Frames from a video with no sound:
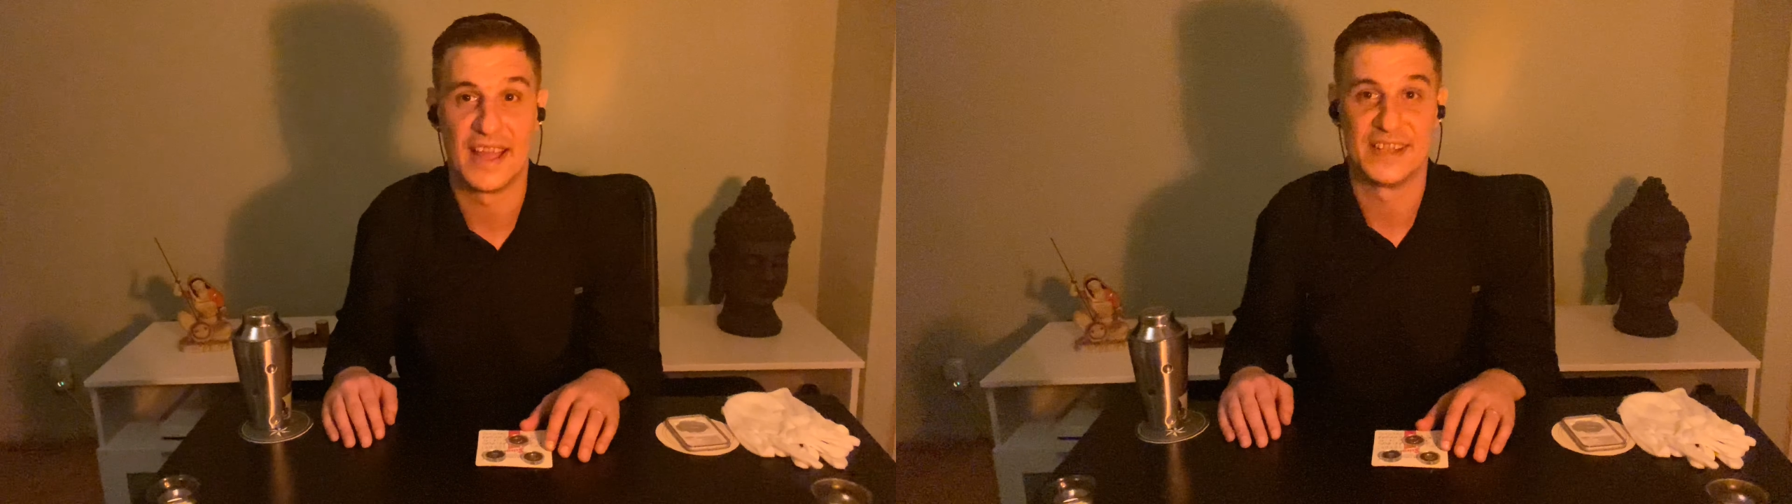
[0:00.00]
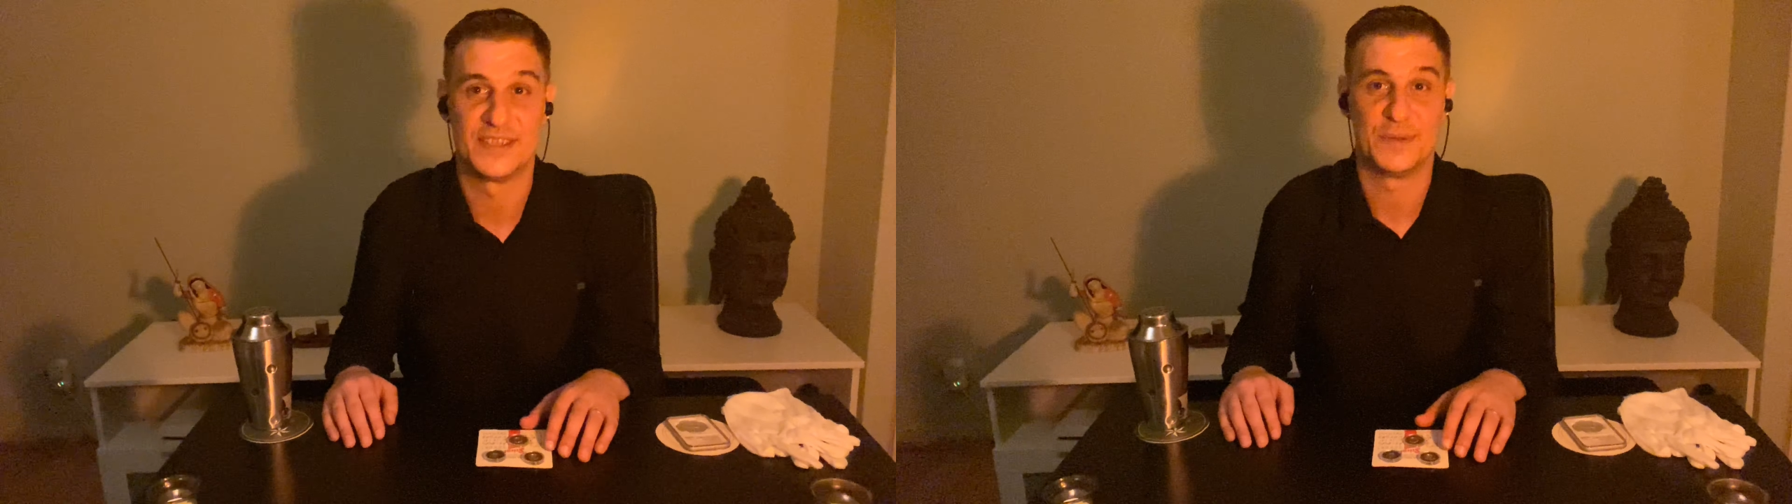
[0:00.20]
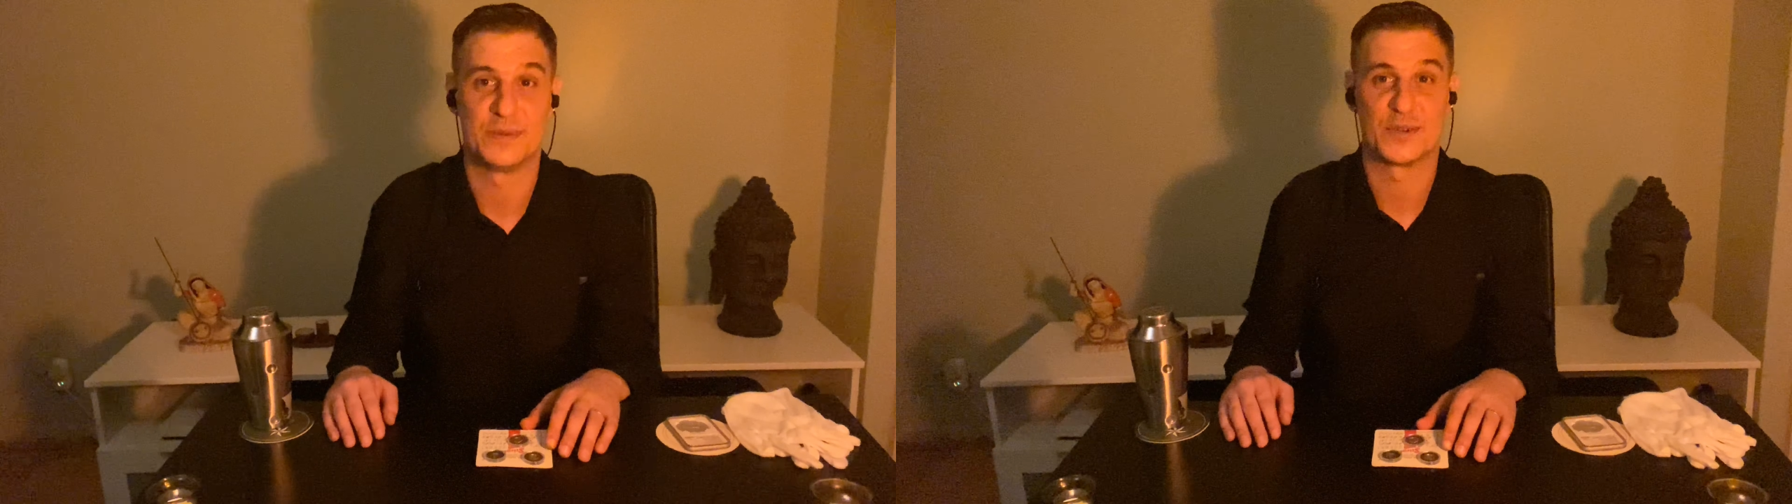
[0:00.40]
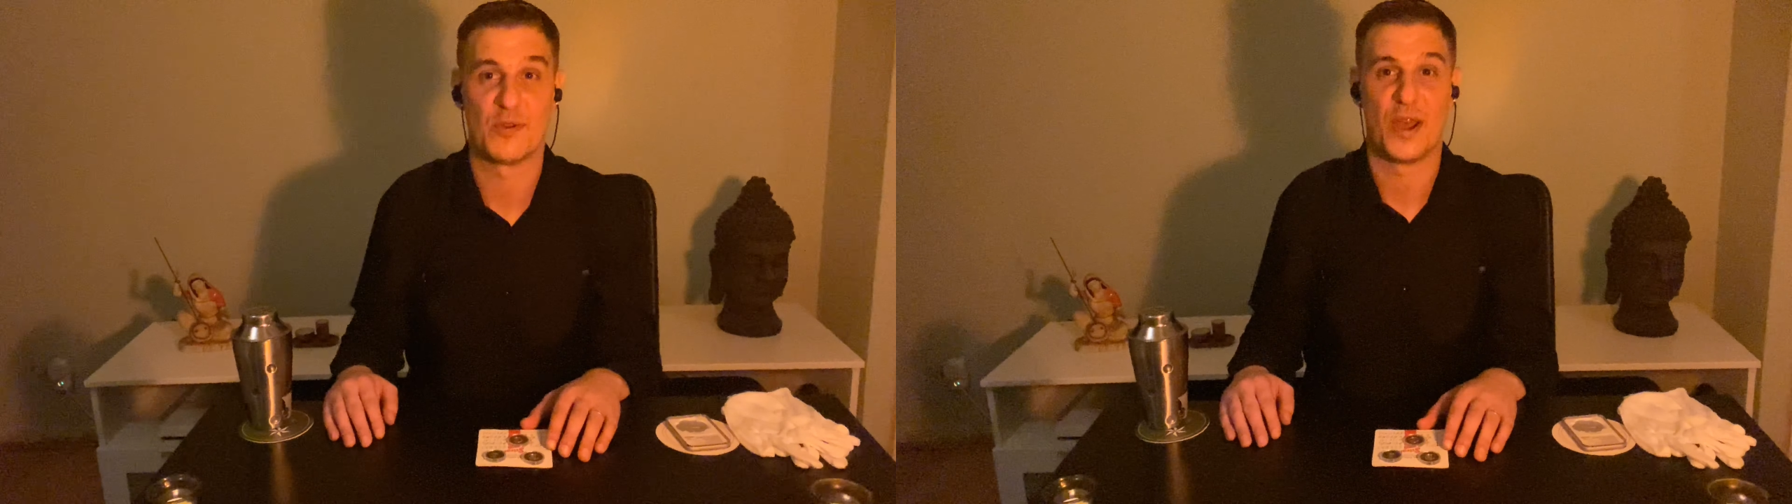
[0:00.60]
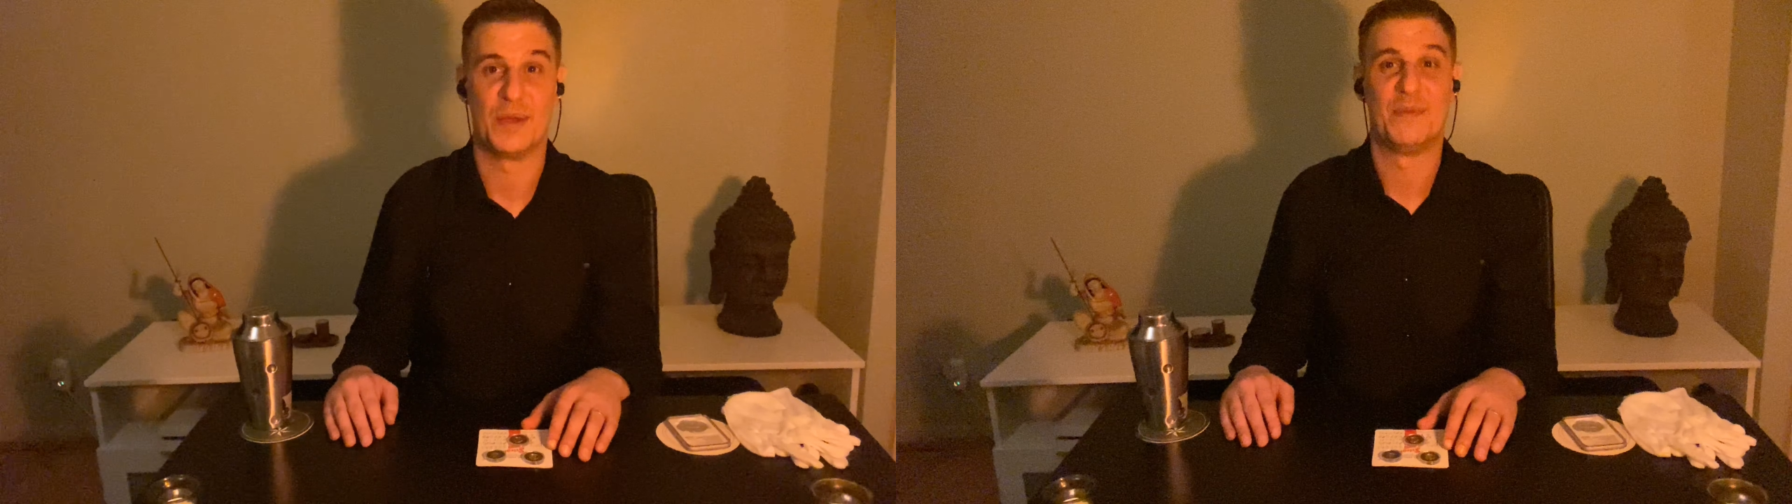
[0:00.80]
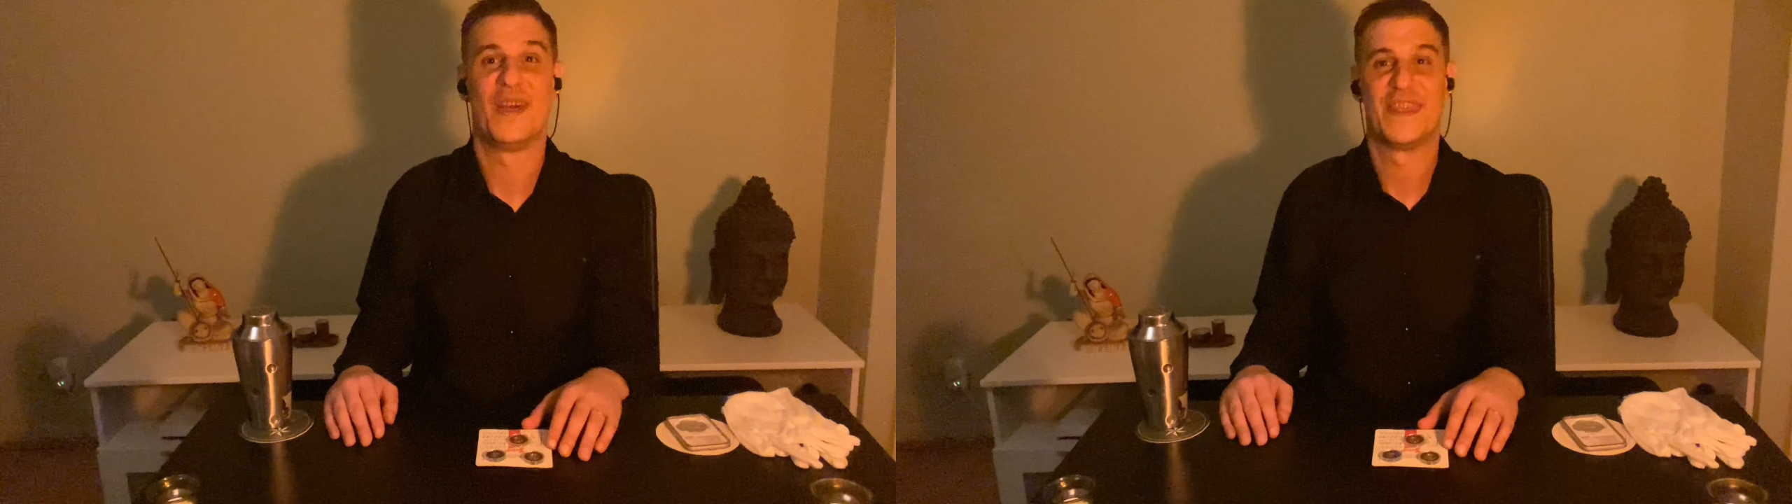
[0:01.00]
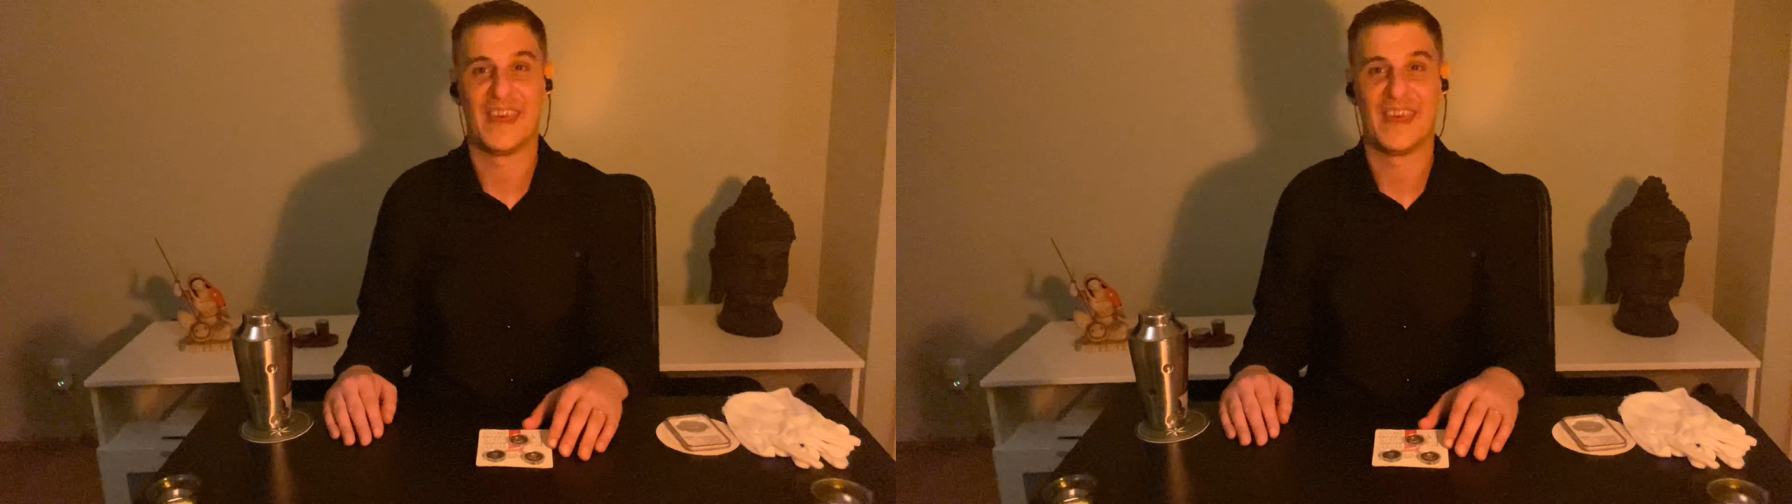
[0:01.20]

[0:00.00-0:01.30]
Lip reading: and subscribe.